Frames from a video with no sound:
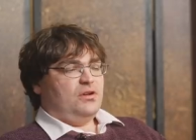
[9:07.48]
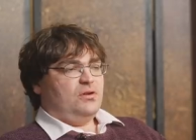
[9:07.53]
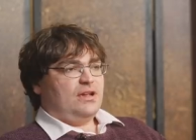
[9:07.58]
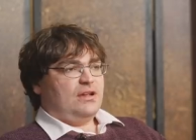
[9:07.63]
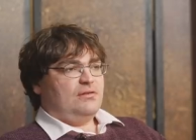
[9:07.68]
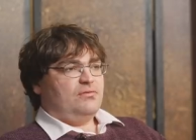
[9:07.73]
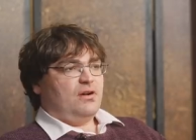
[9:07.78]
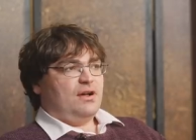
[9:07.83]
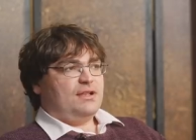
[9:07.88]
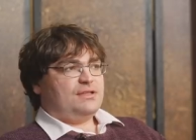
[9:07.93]

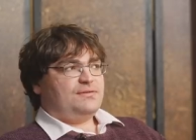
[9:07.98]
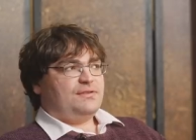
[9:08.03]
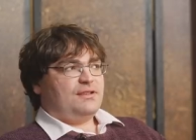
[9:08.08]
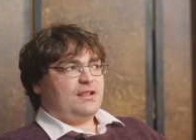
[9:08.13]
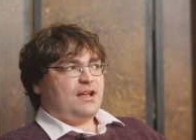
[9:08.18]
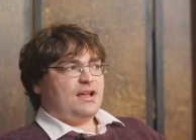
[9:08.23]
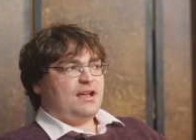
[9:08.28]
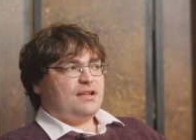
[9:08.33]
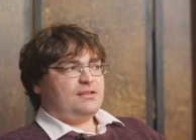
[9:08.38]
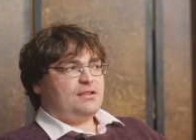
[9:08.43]
UK rights for
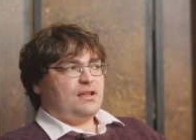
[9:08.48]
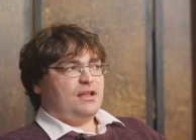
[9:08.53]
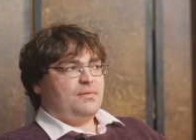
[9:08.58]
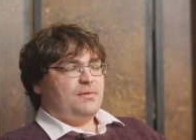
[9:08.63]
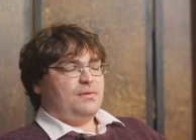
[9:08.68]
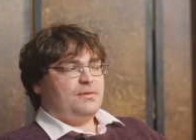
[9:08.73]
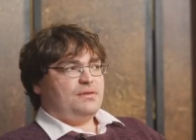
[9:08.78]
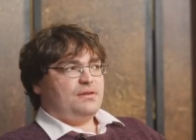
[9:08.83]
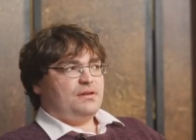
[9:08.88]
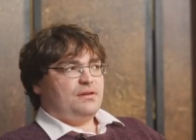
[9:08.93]
that,
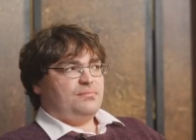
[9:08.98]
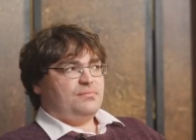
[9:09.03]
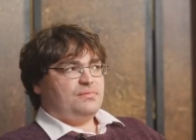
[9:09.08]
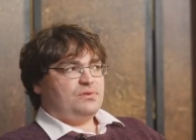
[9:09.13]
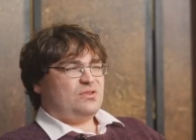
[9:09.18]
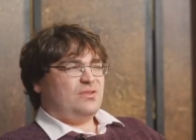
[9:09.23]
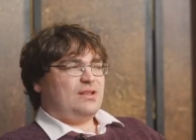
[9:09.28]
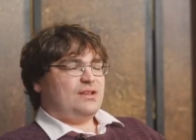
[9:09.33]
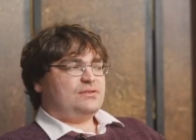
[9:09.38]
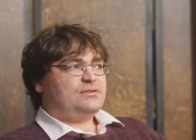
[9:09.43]
and
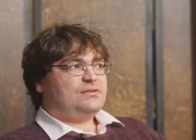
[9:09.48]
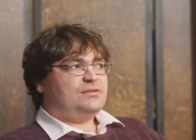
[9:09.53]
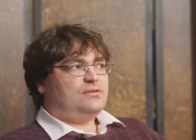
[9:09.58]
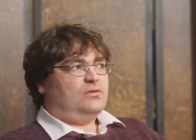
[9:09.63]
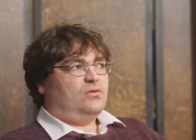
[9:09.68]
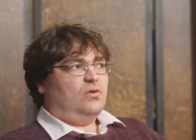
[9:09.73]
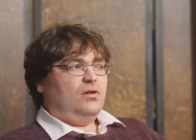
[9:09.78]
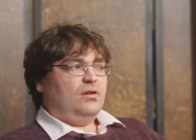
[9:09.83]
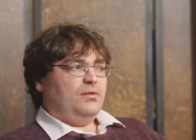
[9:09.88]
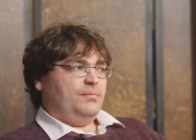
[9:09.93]
so that's
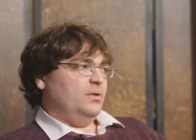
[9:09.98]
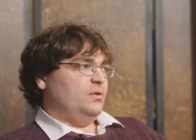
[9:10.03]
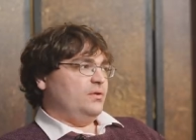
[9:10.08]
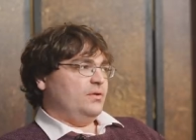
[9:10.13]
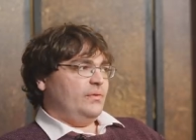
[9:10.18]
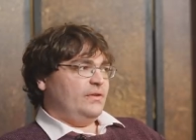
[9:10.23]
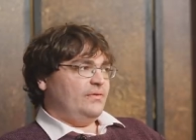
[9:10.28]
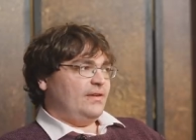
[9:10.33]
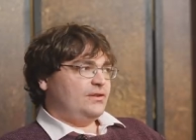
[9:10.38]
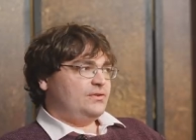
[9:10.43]
not a book
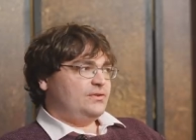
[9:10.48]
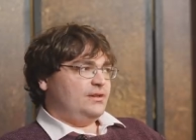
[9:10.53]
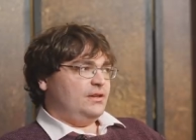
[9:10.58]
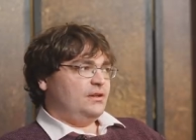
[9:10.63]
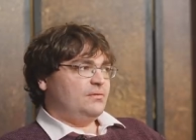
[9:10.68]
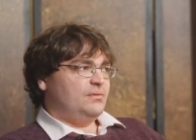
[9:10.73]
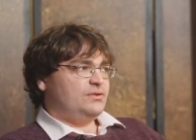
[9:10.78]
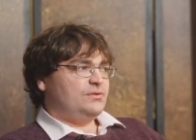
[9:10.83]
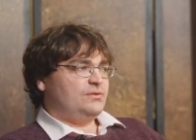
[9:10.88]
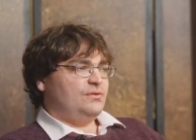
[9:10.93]
that we've actually
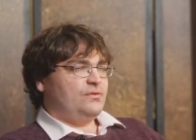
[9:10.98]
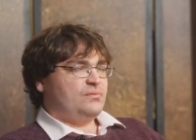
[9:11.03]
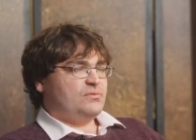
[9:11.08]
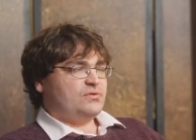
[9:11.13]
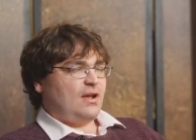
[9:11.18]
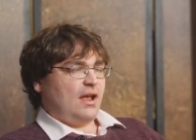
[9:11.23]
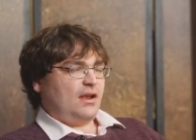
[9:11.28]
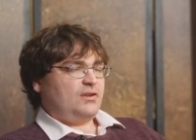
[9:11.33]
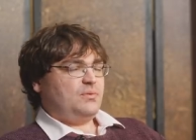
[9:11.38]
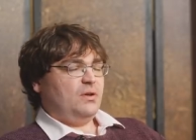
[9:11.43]
commissioned from
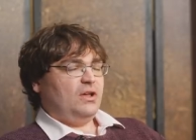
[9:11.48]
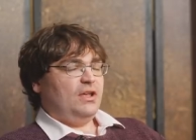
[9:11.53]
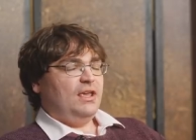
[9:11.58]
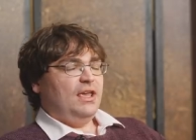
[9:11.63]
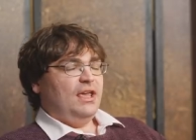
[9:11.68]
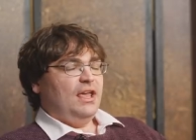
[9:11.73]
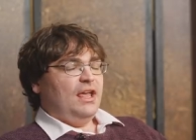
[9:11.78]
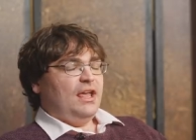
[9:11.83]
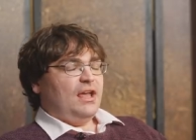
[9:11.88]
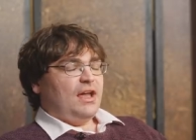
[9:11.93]
scratch, but
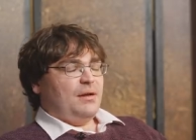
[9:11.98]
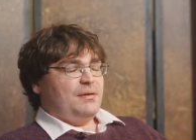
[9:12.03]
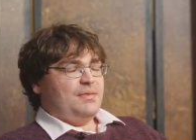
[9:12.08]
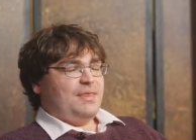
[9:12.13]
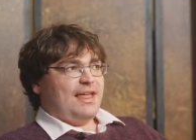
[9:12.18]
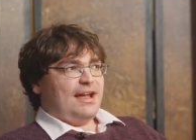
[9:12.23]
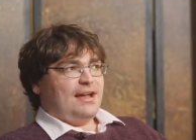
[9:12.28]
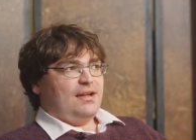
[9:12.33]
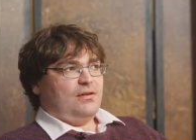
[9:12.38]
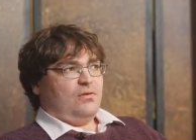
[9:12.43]
and
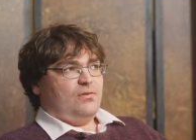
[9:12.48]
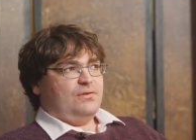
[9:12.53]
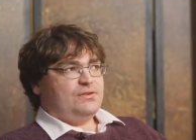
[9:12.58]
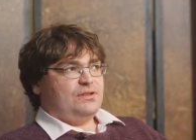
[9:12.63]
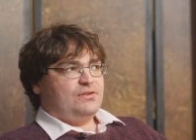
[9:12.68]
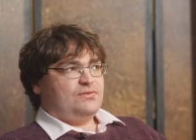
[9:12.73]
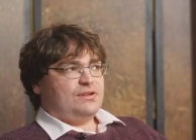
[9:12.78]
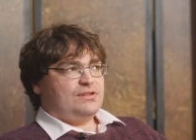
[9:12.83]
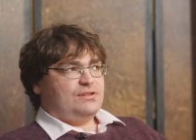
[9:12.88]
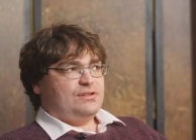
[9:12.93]
that obviously
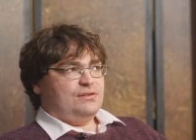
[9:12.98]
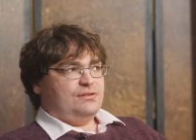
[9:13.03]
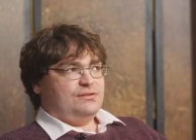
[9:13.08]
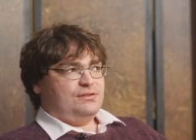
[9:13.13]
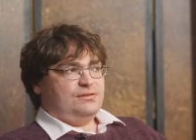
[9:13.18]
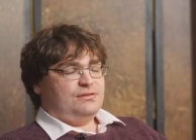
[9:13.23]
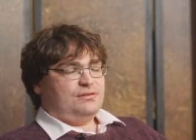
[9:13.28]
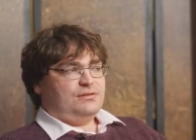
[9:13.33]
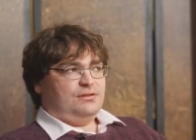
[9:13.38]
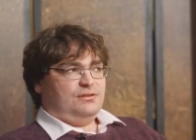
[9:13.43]

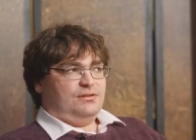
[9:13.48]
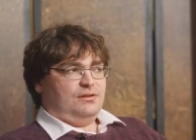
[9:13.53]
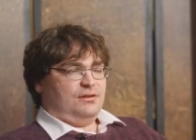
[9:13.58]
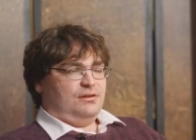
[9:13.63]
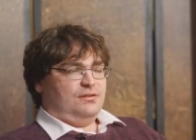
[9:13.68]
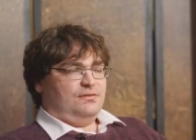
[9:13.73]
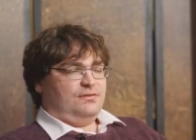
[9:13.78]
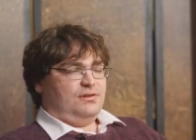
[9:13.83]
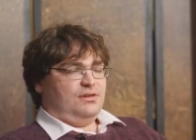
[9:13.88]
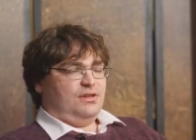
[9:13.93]
addresses the
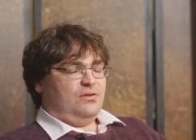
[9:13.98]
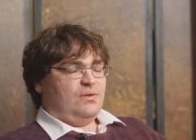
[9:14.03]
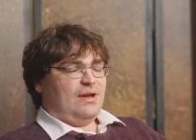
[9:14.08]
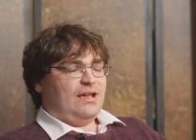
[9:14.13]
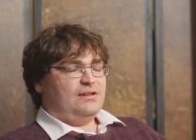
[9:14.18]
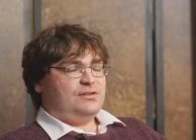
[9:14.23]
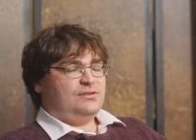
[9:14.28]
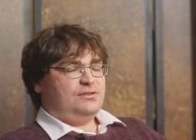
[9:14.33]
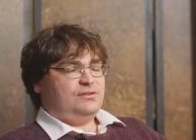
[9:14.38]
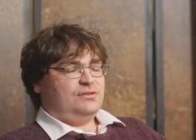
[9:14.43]
kind of the
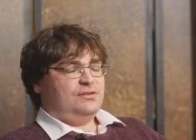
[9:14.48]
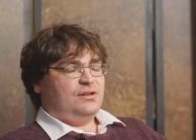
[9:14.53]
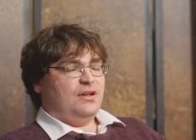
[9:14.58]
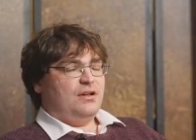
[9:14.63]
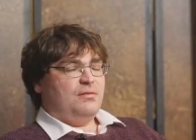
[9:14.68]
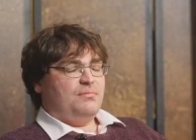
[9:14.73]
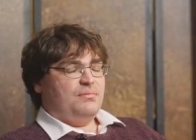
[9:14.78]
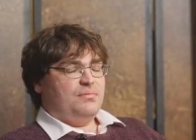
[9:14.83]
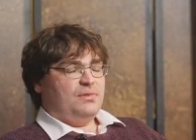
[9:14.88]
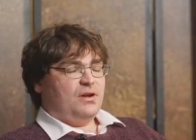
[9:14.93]
US
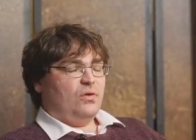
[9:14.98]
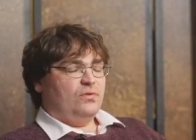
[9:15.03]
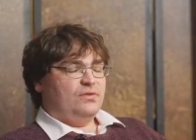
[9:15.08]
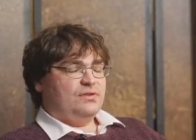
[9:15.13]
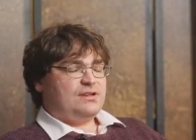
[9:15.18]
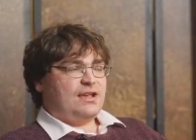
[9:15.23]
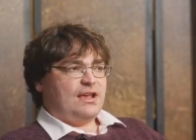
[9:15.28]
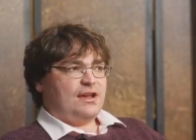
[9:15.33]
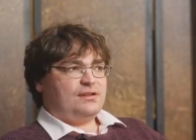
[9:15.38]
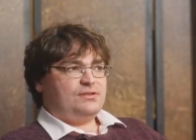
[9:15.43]

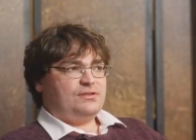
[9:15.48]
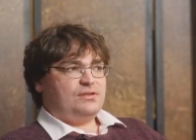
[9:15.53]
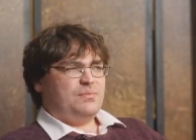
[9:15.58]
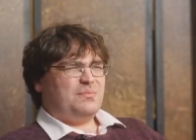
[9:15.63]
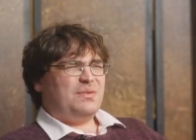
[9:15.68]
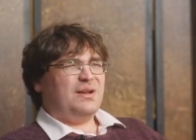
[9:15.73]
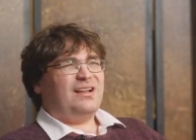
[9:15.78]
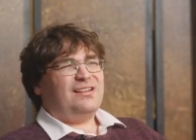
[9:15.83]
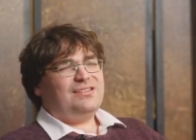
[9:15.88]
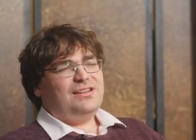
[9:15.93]
context,
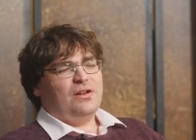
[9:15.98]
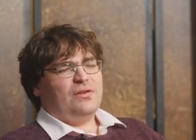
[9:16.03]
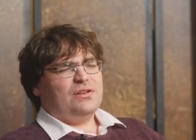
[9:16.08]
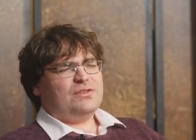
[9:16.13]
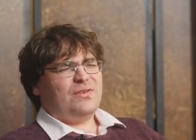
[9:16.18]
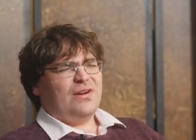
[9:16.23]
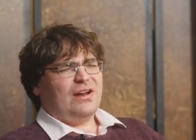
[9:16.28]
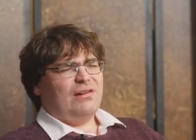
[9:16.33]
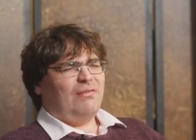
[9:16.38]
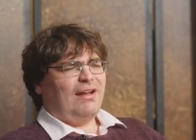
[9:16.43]
but it's
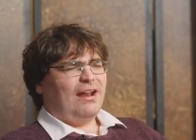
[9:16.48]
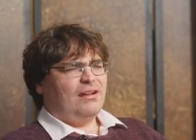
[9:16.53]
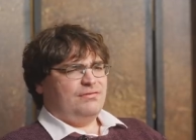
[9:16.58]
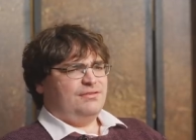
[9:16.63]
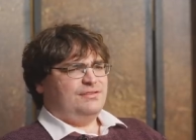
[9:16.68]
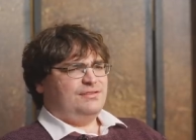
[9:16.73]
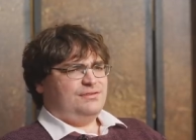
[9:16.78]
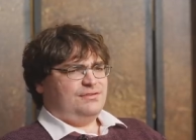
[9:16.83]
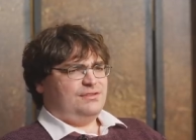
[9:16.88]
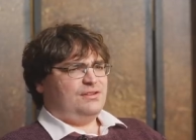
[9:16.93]
very
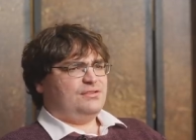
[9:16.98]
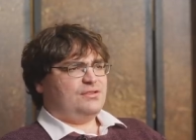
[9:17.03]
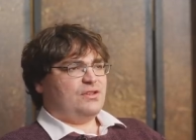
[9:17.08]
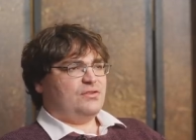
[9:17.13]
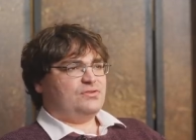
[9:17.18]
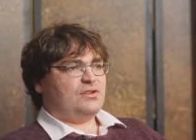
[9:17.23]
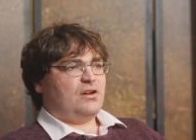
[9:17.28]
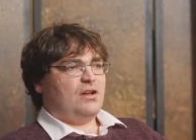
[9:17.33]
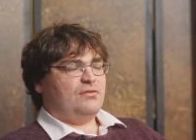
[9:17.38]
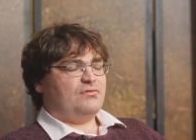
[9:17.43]
relevant to
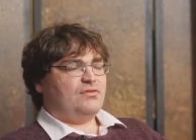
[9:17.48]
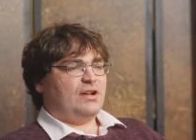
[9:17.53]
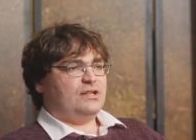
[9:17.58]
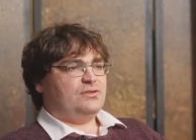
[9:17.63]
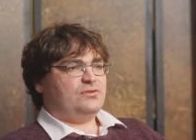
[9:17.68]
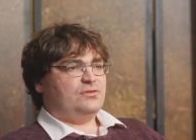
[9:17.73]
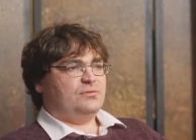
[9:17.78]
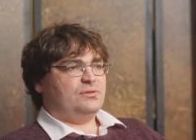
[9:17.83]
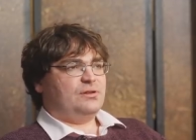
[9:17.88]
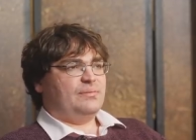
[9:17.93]
those kind of
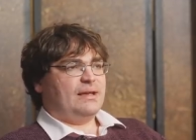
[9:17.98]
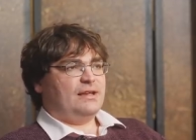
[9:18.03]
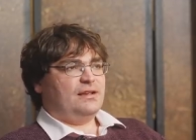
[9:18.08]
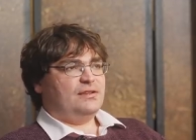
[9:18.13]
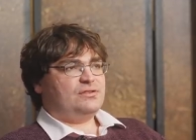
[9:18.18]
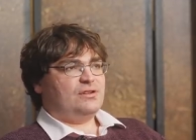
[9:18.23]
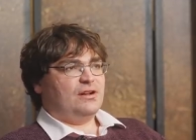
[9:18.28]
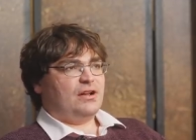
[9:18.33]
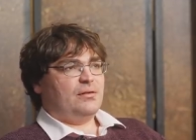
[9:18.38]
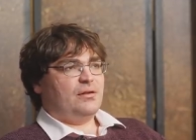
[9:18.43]
racial
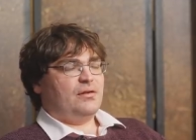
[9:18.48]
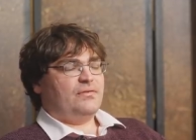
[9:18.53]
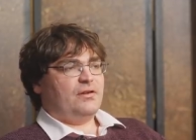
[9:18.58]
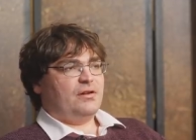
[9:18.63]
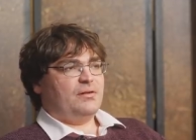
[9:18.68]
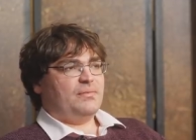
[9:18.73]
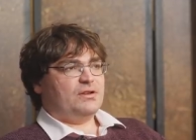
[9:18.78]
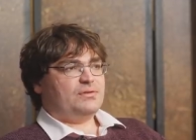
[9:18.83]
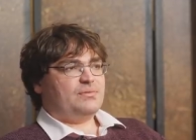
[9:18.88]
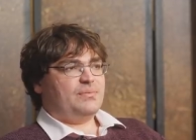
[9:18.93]
debates that are
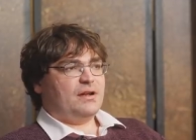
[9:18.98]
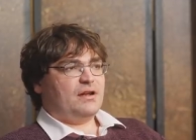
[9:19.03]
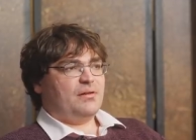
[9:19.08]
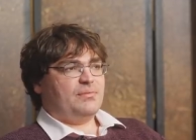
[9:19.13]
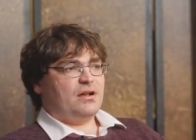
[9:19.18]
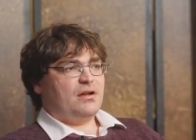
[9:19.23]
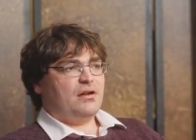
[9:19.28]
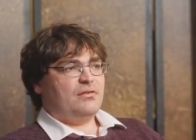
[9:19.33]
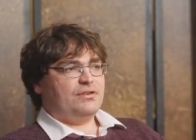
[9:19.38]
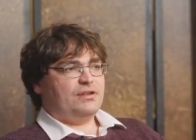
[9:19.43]
very much
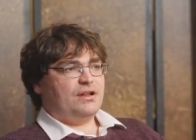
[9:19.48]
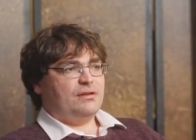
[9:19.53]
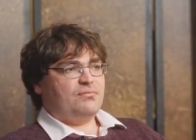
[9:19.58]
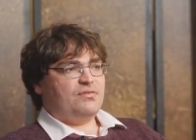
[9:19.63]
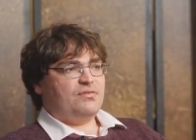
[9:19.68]
becoming current in